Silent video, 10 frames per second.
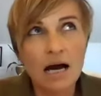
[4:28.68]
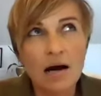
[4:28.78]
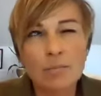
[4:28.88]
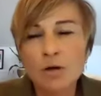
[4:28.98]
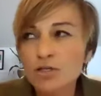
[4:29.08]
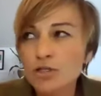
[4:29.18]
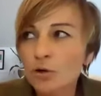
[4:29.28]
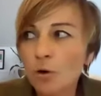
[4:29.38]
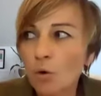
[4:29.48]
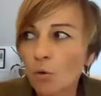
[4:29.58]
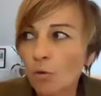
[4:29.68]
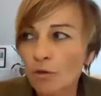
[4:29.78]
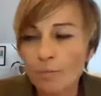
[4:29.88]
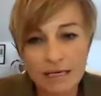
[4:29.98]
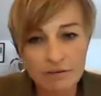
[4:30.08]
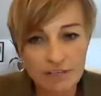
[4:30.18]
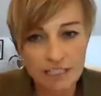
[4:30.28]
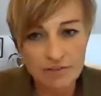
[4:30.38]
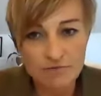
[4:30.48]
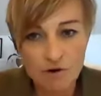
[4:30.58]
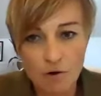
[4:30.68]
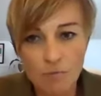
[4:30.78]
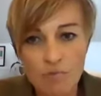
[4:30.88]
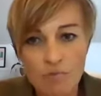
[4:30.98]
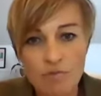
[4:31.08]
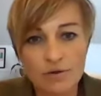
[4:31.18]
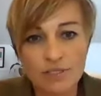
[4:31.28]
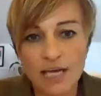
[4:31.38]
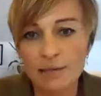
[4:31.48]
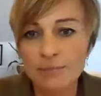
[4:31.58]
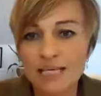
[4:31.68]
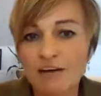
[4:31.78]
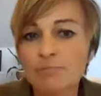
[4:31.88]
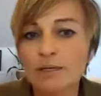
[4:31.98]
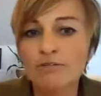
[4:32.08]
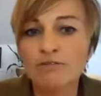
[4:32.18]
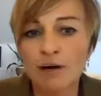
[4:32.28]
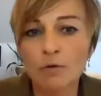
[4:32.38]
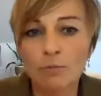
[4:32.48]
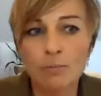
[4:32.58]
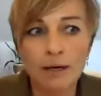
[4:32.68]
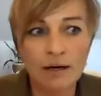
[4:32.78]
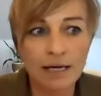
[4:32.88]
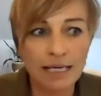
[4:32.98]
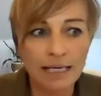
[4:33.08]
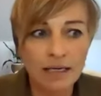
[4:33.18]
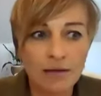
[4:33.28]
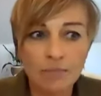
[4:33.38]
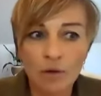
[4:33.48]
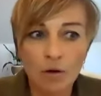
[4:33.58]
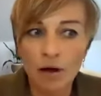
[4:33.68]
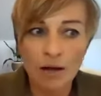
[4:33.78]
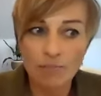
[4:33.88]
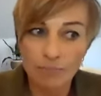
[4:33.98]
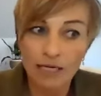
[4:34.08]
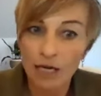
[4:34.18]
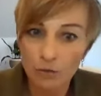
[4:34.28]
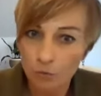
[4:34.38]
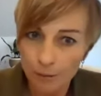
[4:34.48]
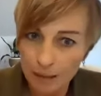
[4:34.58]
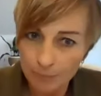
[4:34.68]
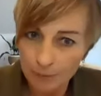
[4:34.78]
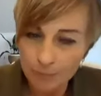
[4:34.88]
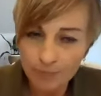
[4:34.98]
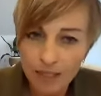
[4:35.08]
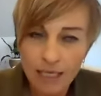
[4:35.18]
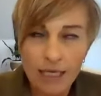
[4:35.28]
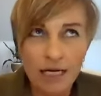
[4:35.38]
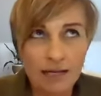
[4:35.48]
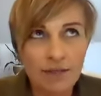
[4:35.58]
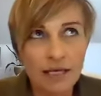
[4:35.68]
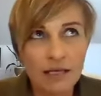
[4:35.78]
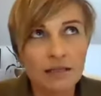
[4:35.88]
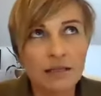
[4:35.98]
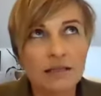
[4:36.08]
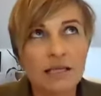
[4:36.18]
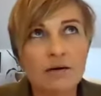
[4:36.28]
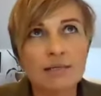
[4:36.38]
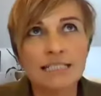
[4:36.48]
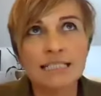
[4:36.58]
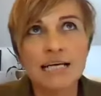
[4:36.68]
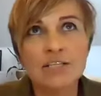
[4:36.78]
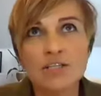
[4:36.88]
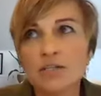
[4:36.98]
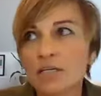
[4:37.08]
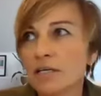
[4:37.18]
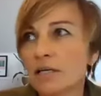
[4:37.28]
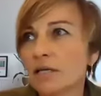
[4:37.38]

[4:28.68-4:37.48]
I'm not sure all the benefits from those Games have been felt by local people. I think there is a danger that